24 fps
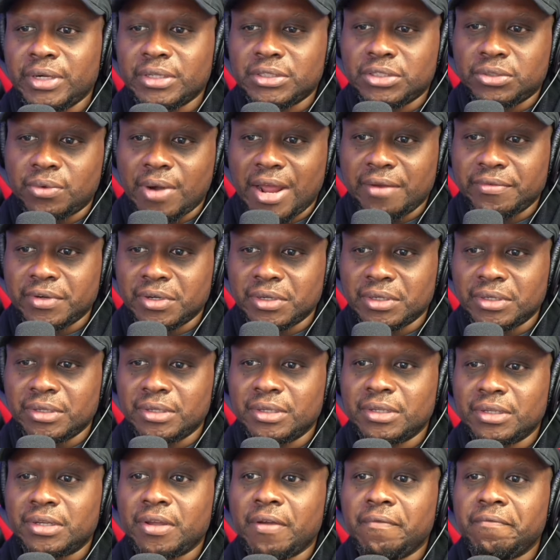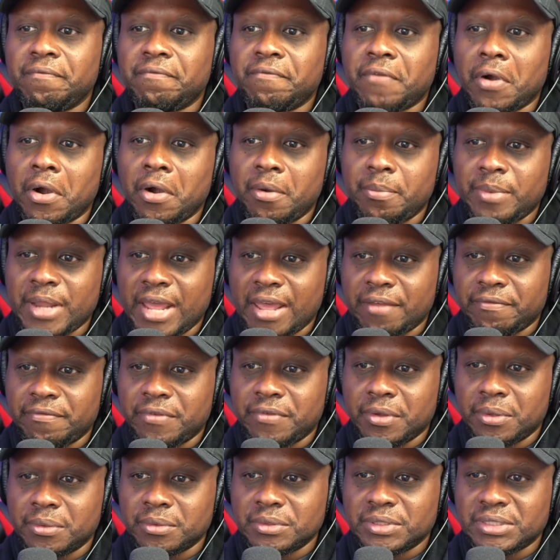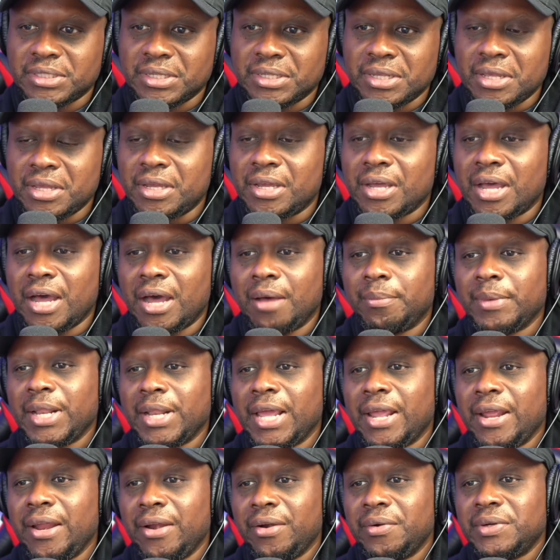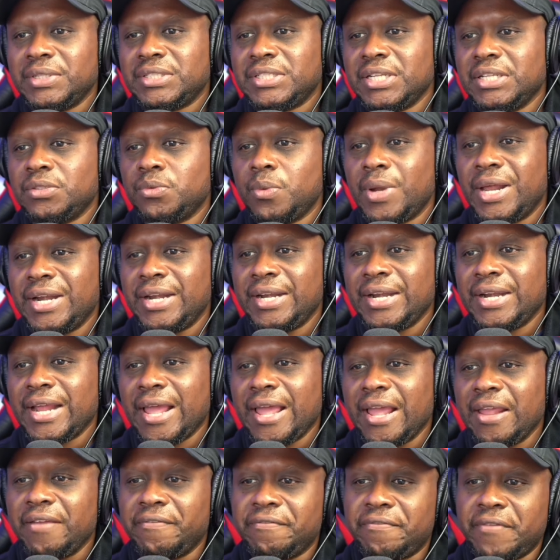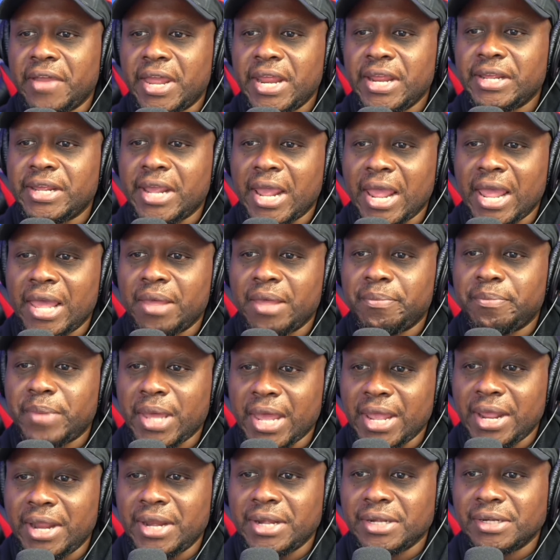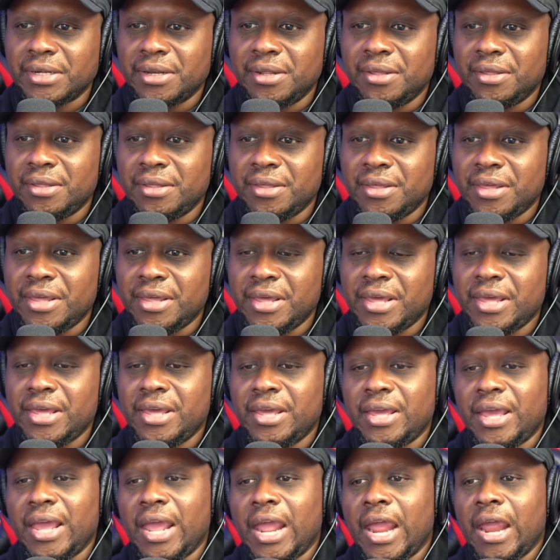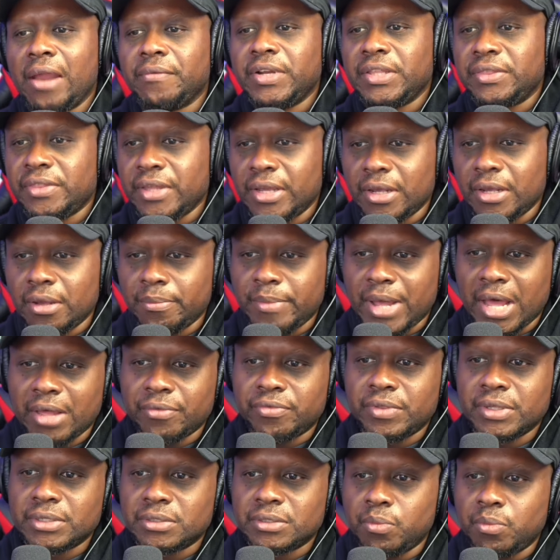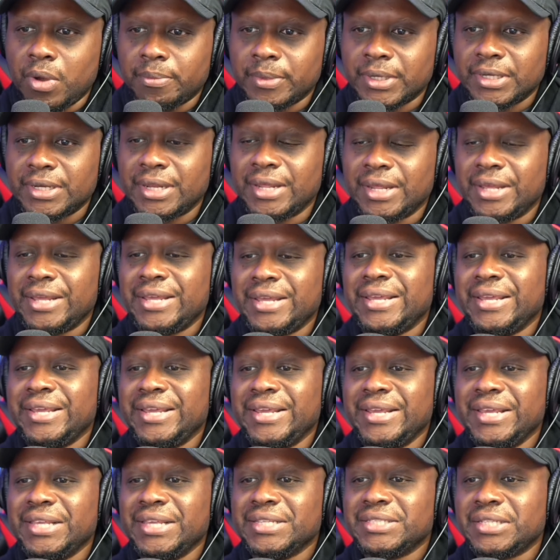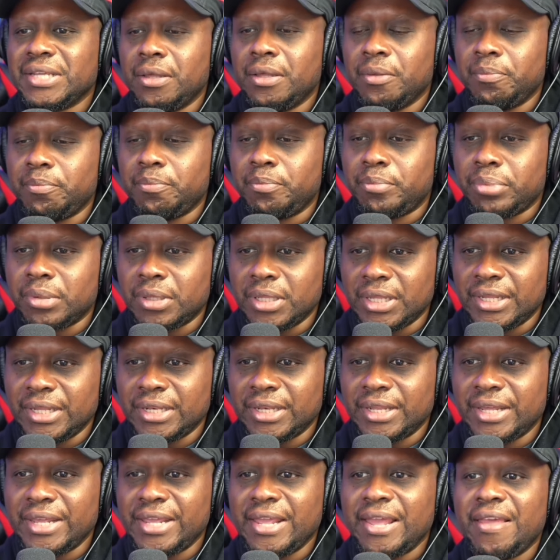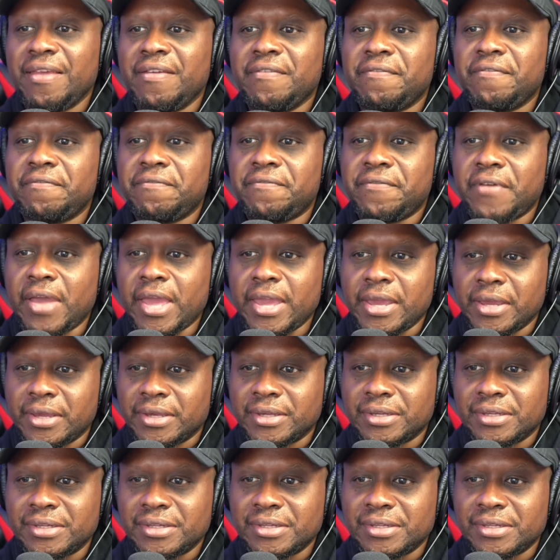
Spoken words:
Shriver confirmed that, folks. Kamala Harris is running a fake campaign. Everything about this woman is completely fake.